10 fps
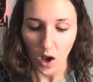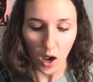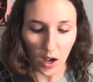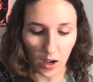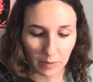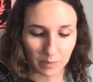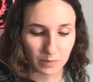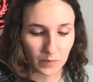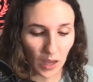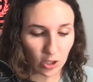
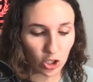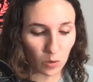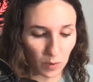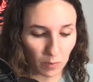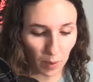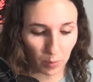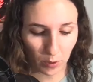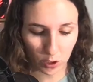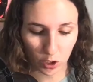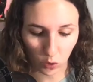I'll start with my
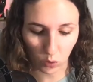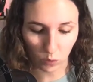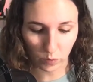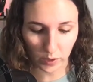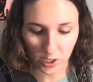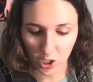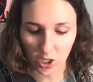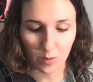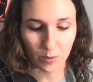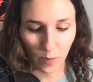personal,
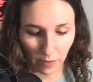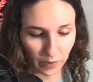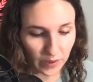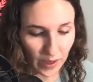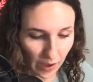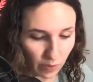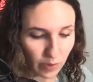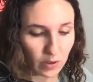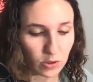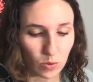relationships, wealth, and health.
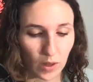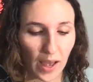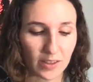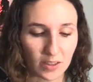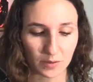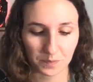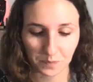I'll do last.